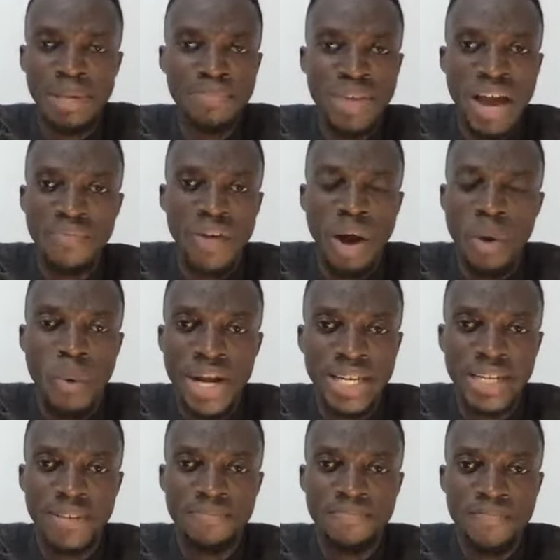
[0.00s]
behalf of
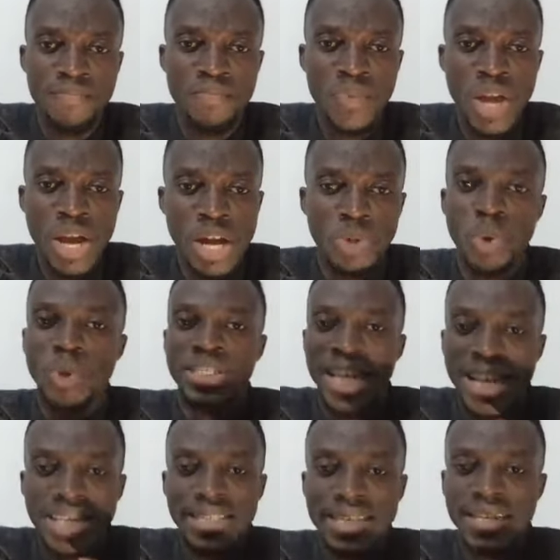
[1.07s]
Wendy. So
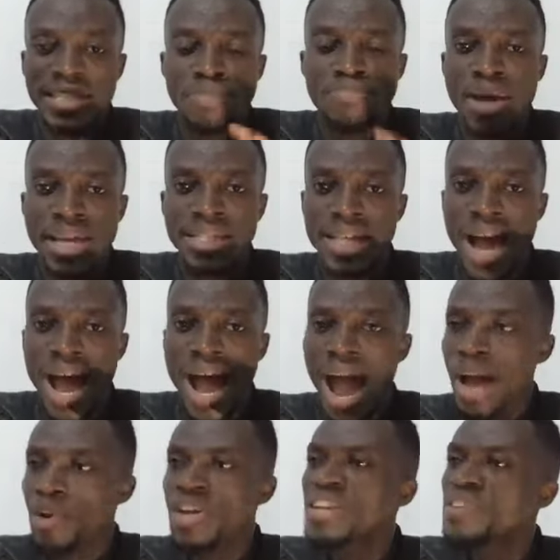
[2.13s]
that is the debate.
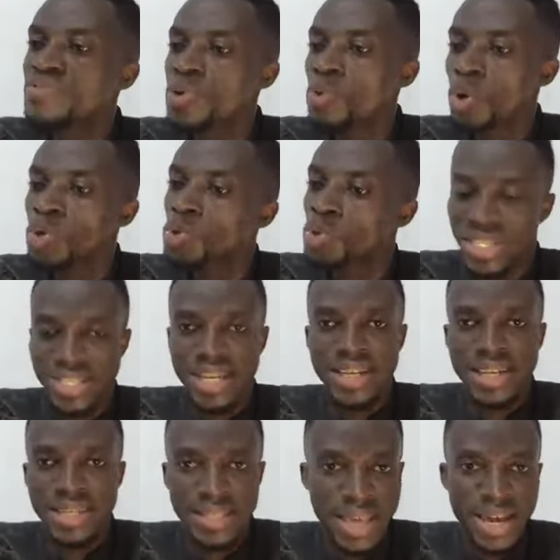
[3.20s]
I don't even want to set
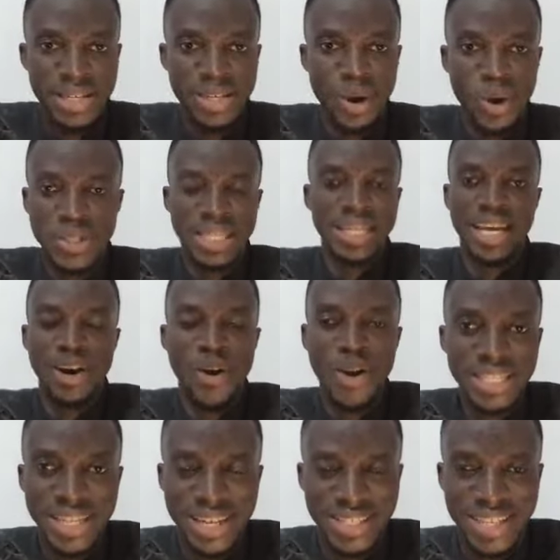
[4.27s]
the stage or set the
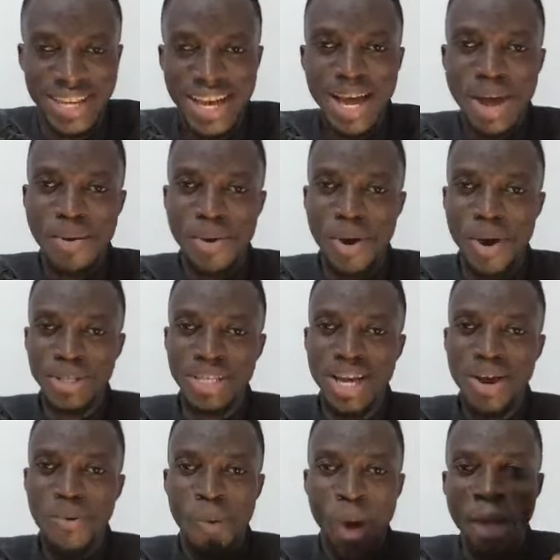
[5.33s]
contest because
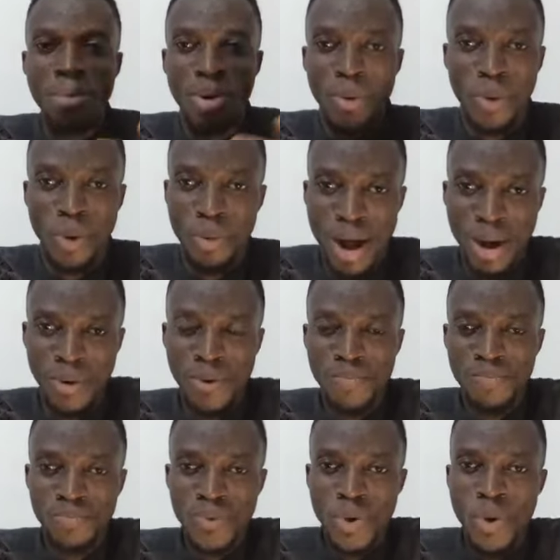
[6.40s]
Kwame Nkrumah
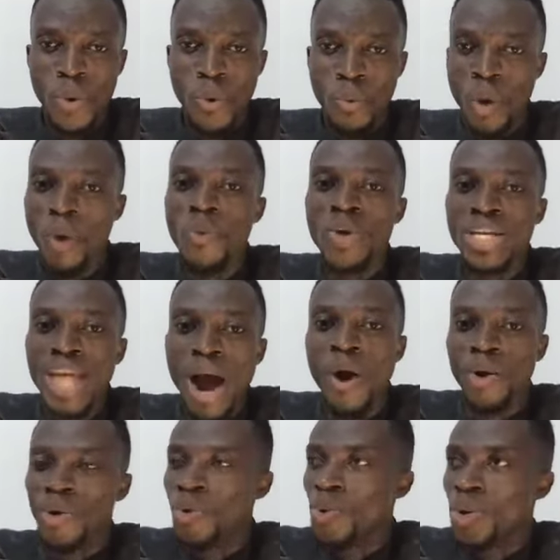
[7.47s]
no, what would the
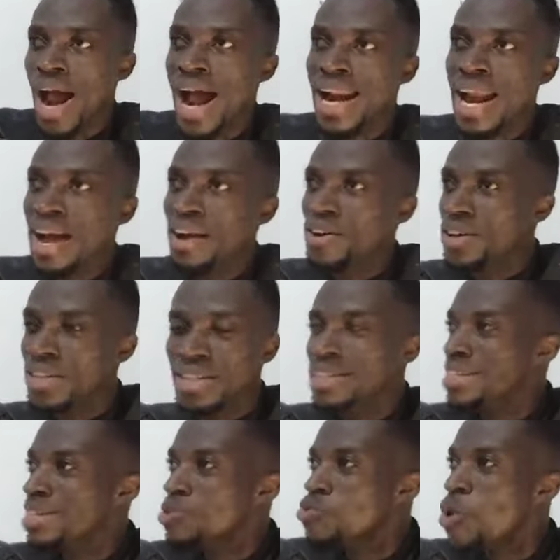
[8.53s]
honor cry now?
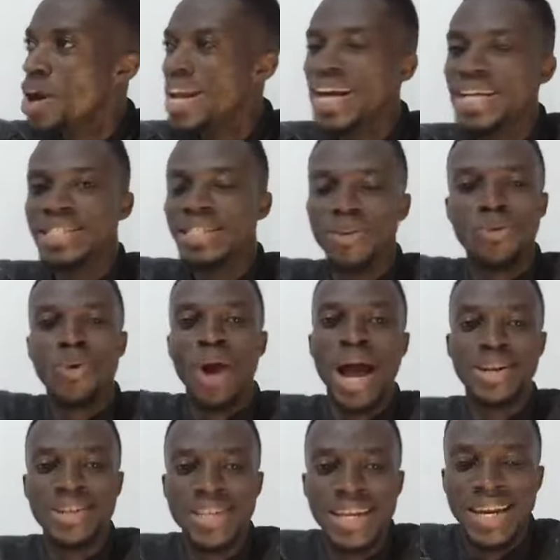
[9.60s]
New winner to no
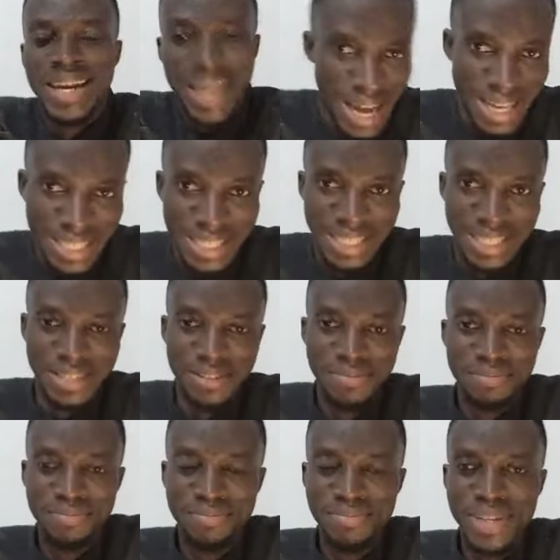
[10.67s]
crown and the legacy.
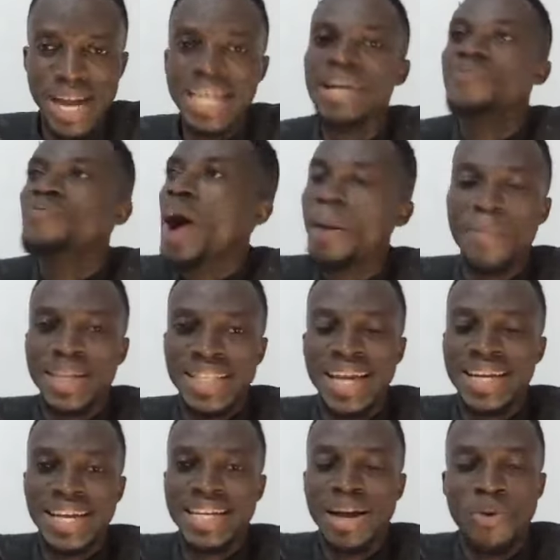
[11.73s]
I am far better
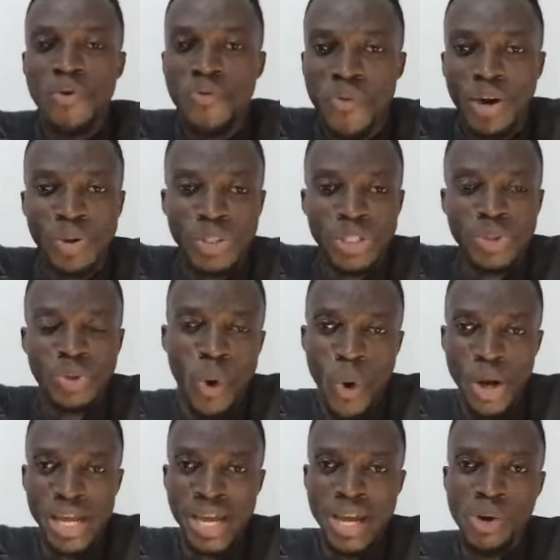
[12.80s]
than the Akufo-Addo this
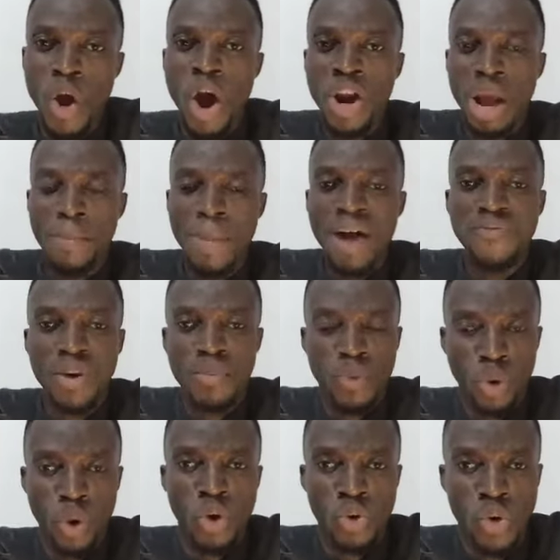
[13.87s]
all year. No, and apart from
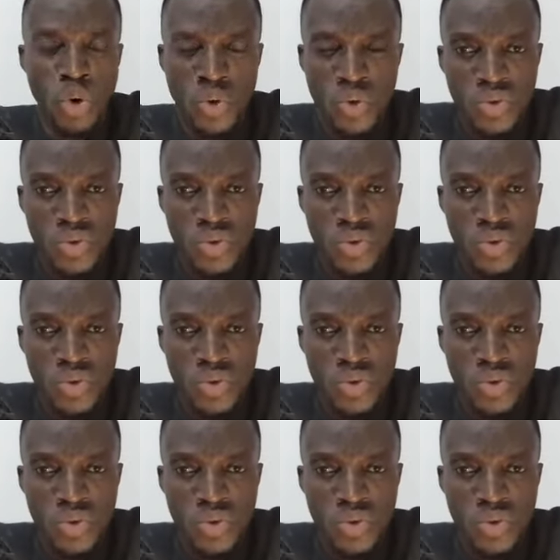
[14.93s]
Krono,